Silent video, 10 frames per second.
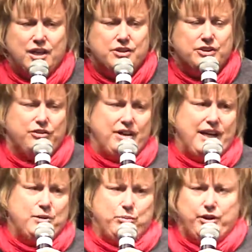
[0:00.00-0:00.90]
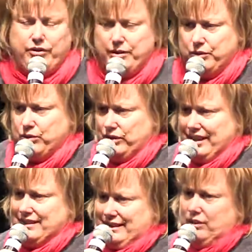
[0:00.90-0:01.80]
to create a program called
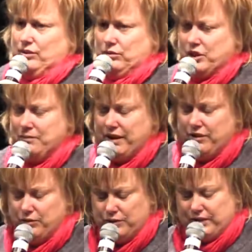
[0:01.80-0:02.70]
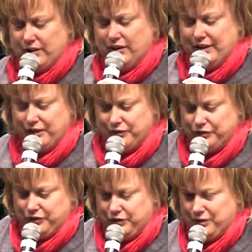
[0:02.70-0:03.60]
Excel, which Matthew also kindly
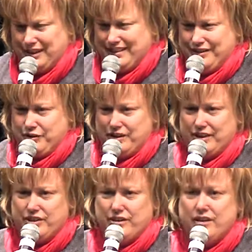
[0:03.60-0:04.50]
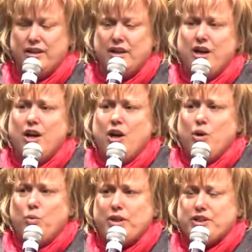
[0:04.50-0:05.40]
referred to in his introduction,
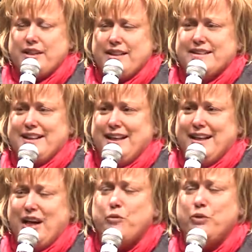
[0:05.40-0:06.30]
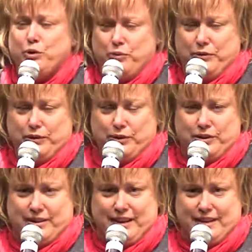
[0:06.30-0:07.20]
which is a real
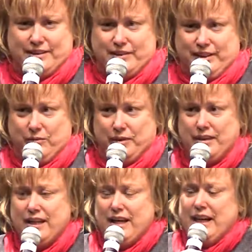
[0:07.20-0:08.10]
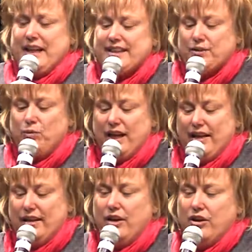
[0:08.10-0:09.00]
revolution, ladies and gentlemen. It's a
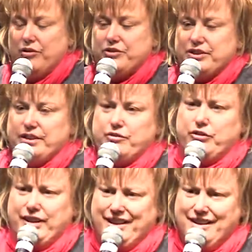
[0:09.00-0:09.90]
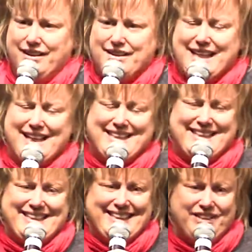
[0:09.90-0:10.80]
way of delivering
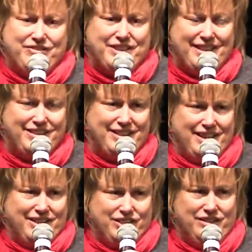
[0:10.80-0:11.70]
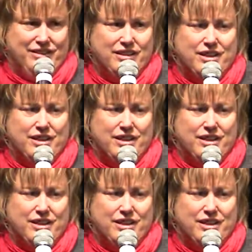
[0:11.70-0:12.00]
talented and gifted education